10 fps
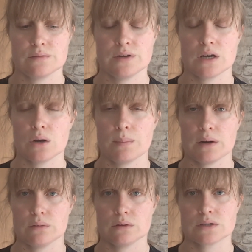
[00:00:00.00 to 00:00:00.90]
video
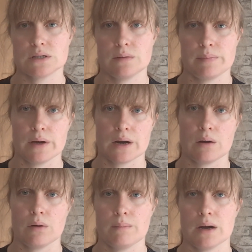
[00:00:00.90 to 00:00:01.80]
about autistic
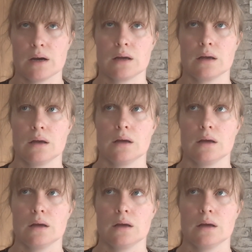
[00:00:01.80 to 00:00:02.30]
burnout and my